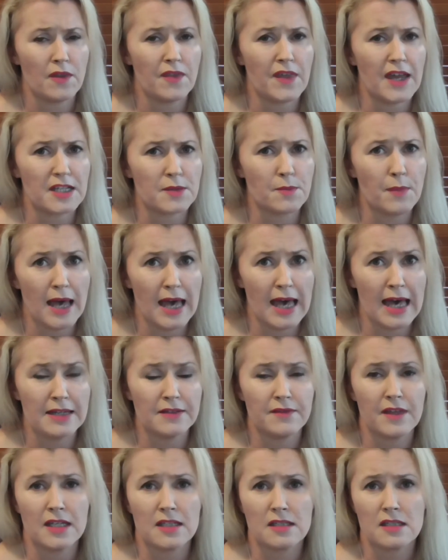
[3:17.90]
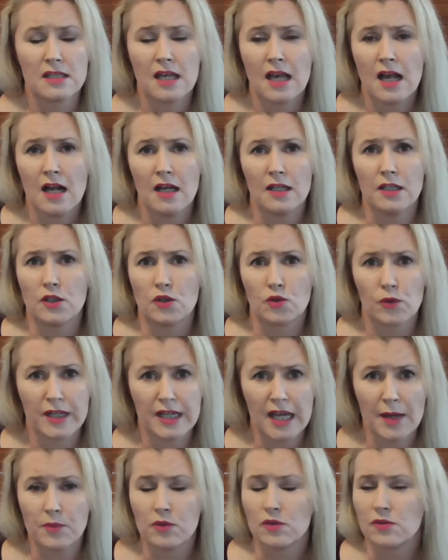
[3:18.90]
that's bad. That's you know, green
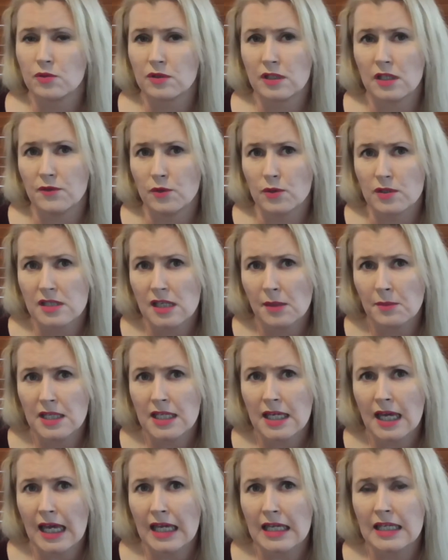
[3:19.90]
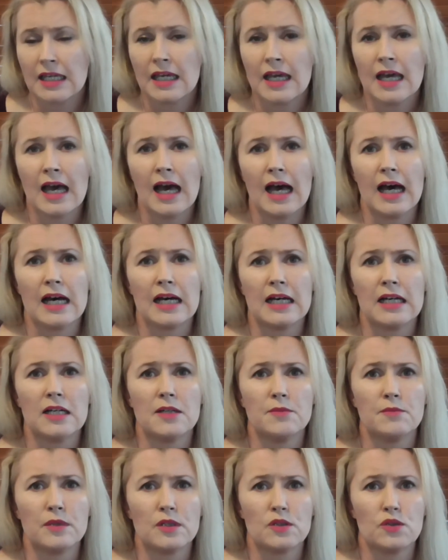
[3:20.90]
apples will give you a stomach ache.
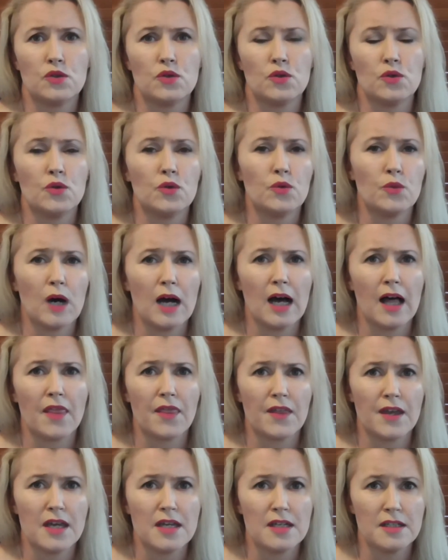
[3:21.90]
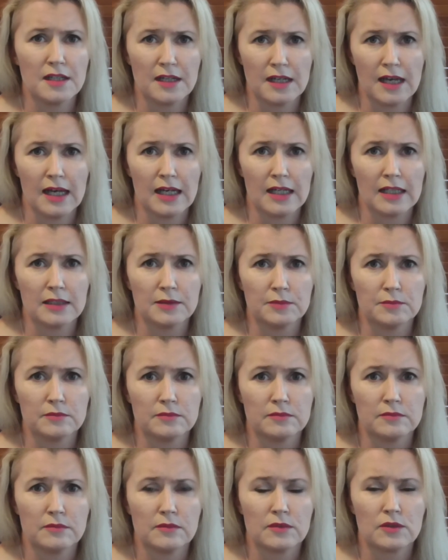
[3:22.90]
Um, you are then
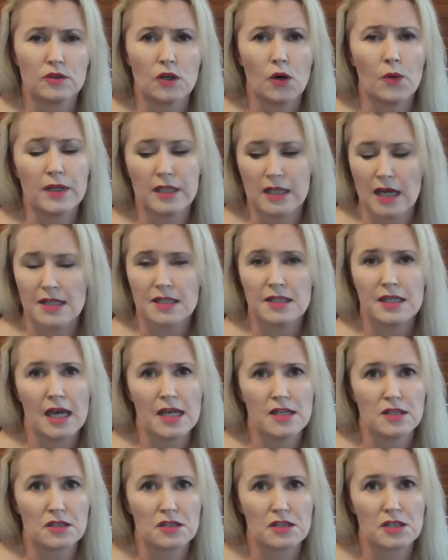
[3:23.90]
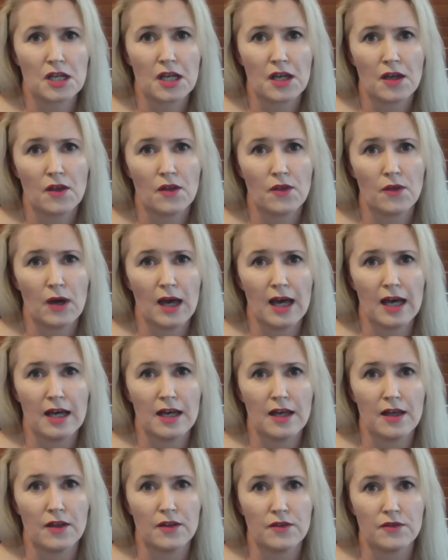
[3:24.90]
um, going against
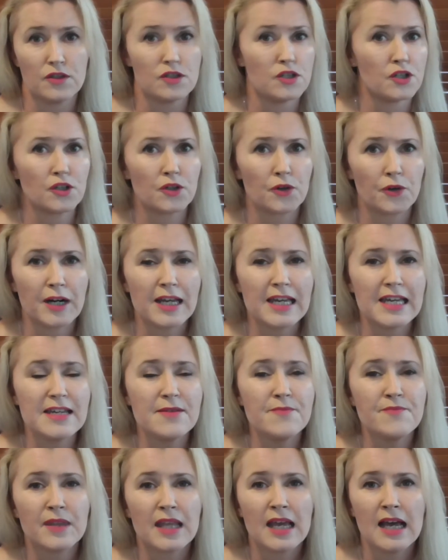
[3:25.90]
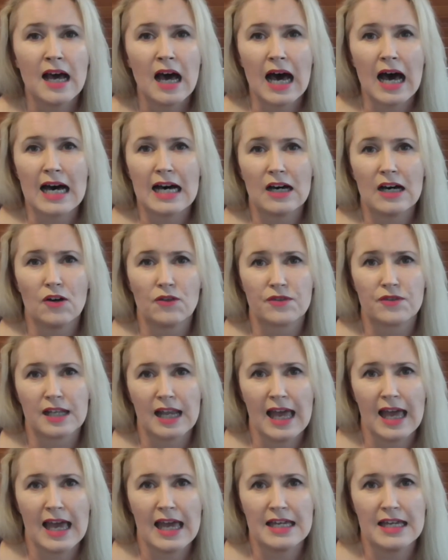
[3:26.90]
uh, the decree uh, of the
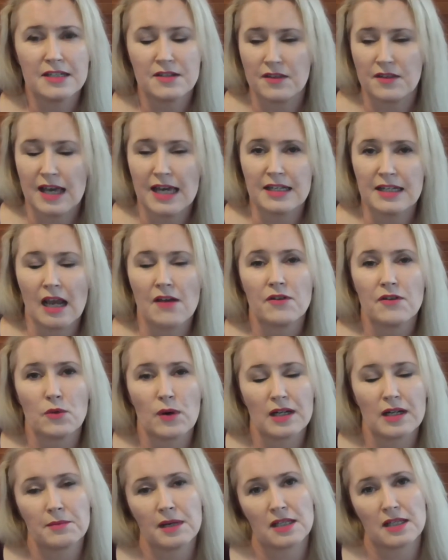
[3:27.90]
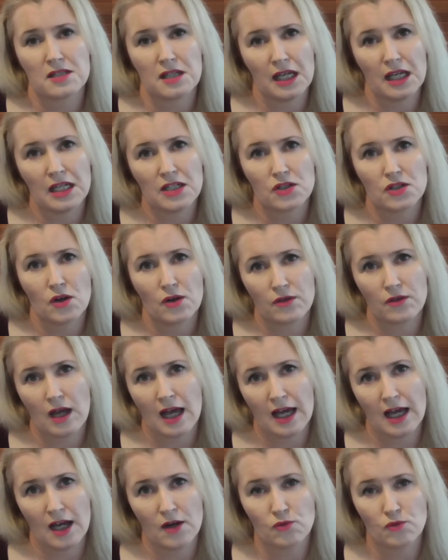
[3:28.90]
land that everyone must eat
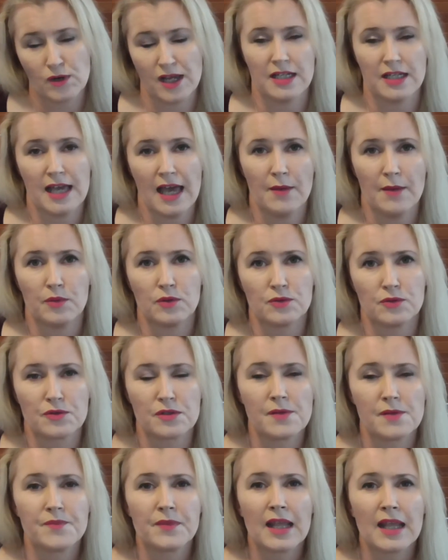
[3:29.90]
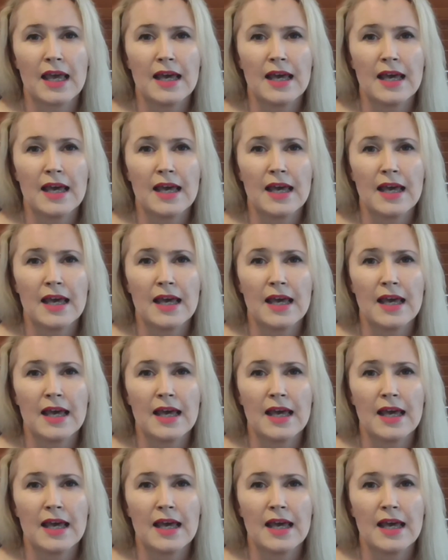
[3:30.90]
uh, red apples.